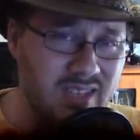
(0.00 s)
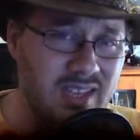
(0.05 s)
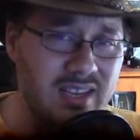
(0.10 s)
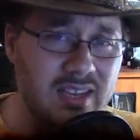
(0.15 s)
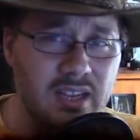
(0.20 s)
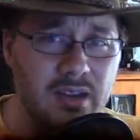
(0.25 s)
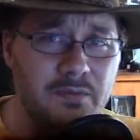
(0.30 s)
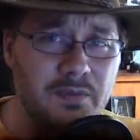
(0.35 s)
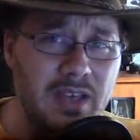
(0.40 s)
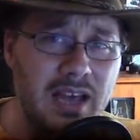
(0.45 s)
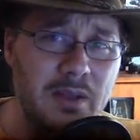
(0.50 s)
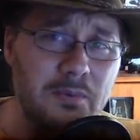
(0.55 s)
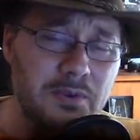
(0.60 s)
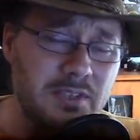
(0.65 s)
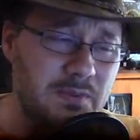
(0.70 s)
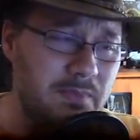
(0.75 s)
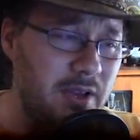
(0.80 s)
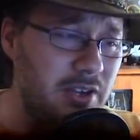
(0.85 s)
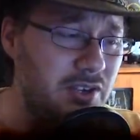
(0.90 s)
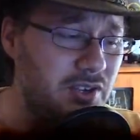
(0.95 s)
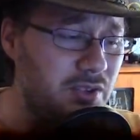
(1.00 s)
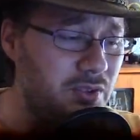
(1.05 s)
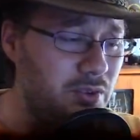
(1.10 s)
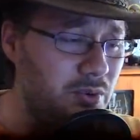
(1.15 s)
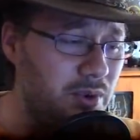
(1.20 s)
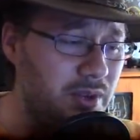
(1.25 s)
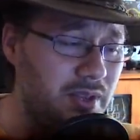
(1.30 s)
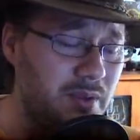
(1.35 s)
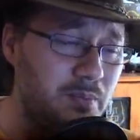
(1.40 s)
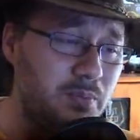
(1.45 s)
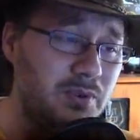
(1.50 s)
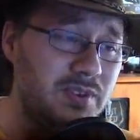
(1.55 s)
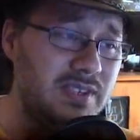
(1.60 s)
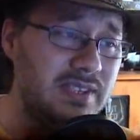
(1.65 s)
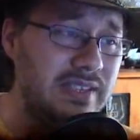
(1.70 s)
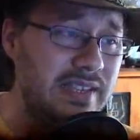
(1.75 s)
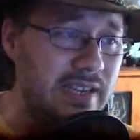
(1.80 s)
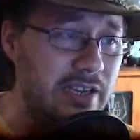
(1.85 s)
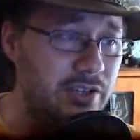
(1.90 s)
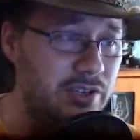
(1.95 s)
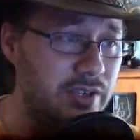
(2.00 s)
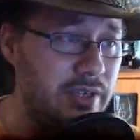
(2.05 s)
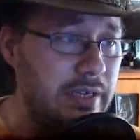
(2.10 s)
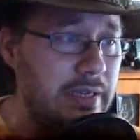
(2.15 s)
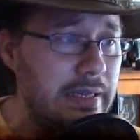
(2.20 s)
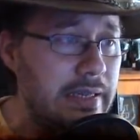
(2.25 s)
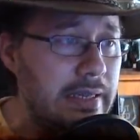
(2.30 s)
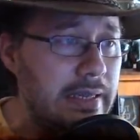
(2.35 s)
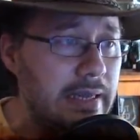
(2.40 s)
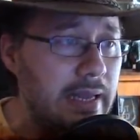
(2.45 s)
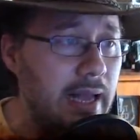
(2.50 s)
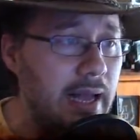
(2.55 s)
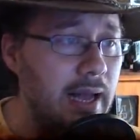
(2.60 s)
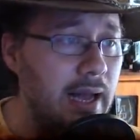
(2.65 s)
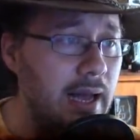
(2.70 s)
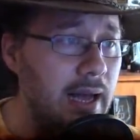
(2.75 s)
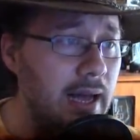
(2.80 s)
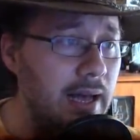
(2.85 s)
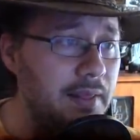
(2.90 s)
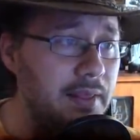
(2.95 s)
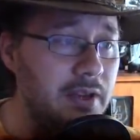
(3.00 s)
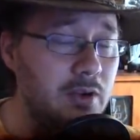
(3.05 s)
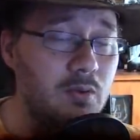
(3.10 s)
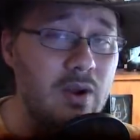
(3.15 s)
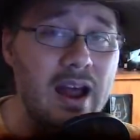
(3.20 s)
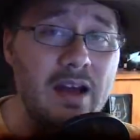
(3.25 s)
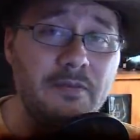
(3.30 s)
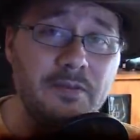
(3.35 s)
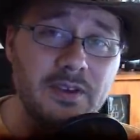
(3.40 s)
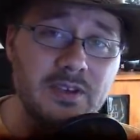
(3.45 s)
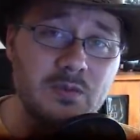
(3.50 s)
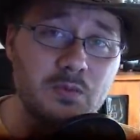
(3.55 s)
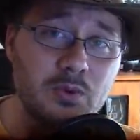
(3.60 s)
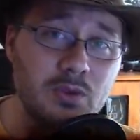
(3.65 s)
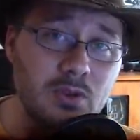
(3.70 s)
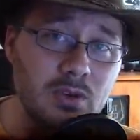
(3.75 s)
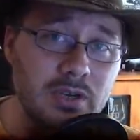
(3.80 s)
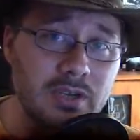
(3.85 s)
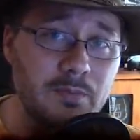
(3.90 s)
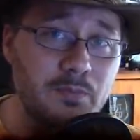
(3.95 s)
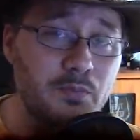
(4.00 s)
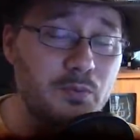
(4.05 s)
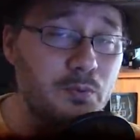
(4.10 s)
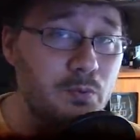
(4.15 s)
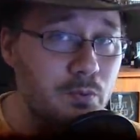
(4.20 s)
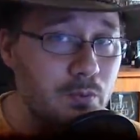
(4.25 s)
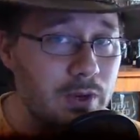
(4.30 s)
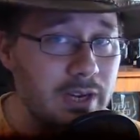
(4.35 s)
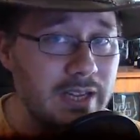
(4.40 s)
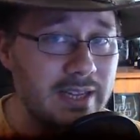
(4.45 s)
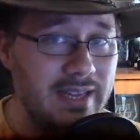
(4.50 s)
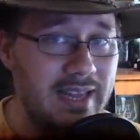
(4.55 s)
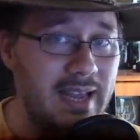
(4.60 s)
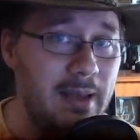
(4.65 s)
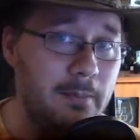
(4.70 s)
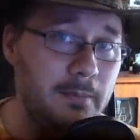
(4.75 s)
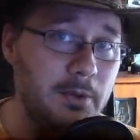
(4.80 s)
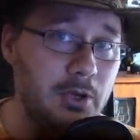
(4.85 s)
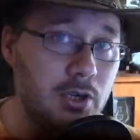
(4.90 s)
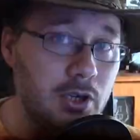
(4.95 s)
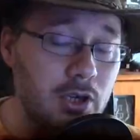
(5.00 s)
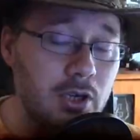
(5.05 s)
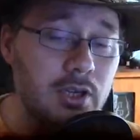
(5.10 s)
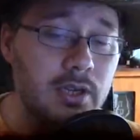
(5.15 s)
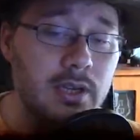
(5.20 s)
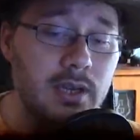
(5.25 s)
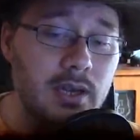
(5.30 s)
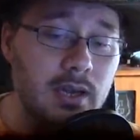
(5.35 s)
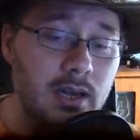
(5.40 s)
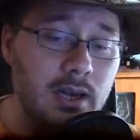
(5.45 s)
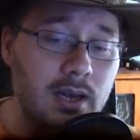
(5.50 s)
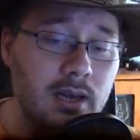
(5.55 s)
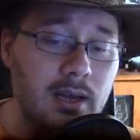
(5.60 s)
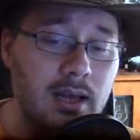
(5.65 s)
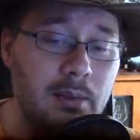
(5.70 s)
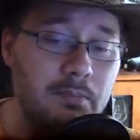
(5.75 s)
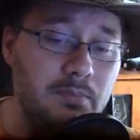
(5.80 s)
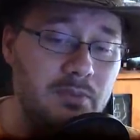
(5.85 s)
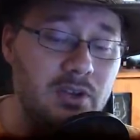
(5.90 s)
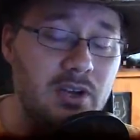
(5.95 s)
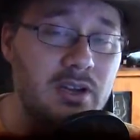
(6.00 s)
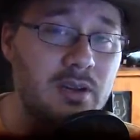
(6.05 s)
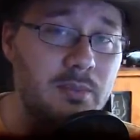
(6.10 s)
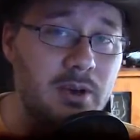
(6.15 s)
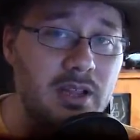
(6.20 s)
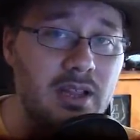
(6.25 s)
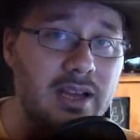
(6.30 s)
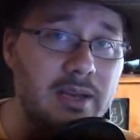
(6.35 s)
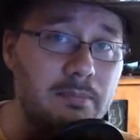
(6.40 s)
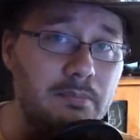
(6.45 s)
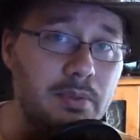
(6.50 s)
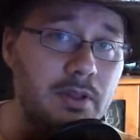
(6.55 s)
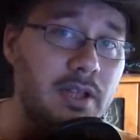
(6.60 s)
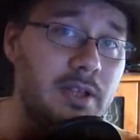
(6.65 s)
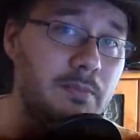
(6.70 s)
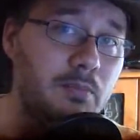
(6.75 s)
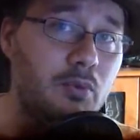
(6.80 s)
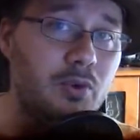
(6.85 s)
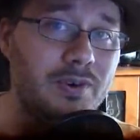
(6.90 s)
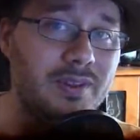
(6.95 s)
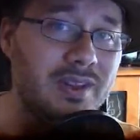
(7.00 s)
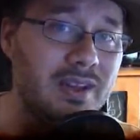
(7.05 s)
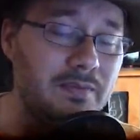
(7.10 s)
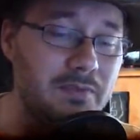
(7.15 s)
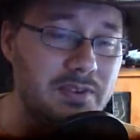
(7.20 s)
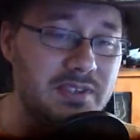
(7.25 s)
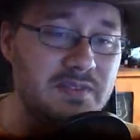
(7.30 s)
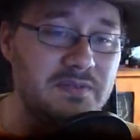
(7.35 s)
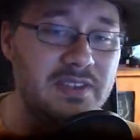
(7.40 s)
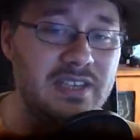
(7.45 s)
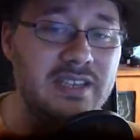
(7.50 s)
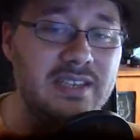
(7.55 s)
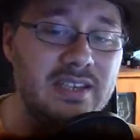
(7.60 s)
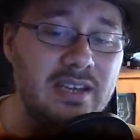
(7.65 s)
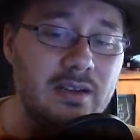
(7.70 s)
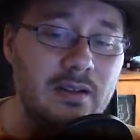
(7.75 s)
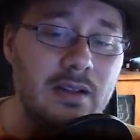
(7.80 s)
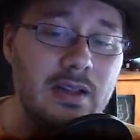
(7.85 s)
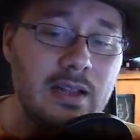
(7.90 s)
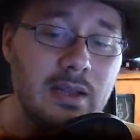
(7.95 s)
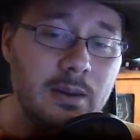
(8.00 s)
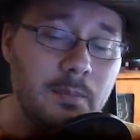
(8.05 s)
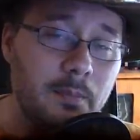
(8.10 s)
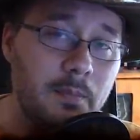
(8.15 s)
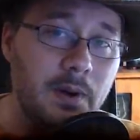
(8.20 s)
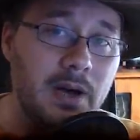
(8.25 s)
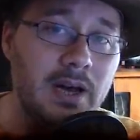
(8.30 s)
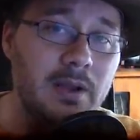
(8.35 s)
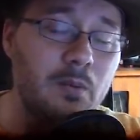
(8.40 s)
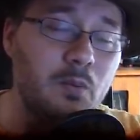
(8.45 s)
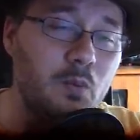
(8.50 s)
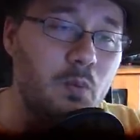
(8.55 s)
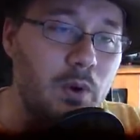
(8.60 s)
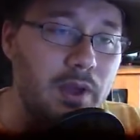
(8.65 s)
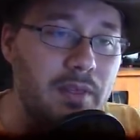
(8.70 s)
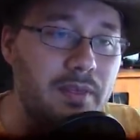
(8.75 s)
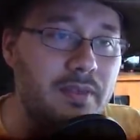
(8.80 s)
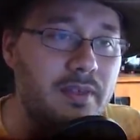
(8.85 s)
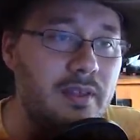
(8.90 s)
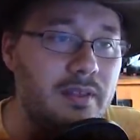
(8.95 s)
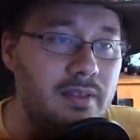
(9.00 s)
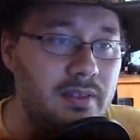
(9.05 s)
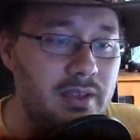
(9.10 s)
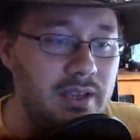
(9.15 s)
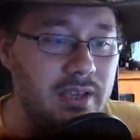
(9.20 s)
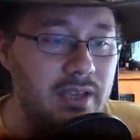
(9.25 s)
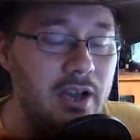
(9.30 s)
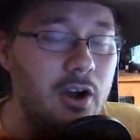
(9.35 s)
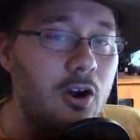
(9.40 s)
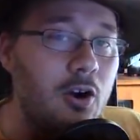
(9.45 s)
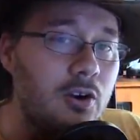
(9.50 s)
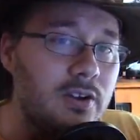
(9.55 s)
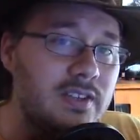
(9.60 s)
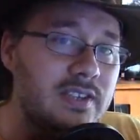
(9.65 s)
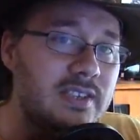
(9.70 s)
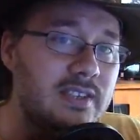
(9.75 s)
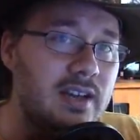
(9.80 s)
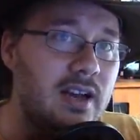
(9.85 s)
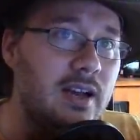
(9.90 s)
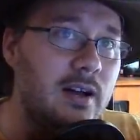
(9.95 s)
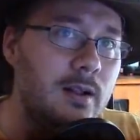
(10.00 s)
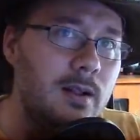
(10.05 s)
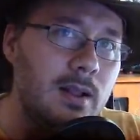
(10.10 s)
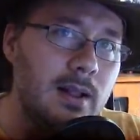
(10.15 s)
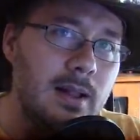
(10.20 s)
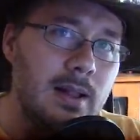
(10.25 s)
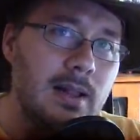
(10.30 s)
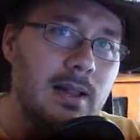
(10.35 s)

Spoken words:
None of that was mentioned during the presentation. The graphics were looking pretty damn good. I'm talking about like Bloodborne levels of detail, but with the art style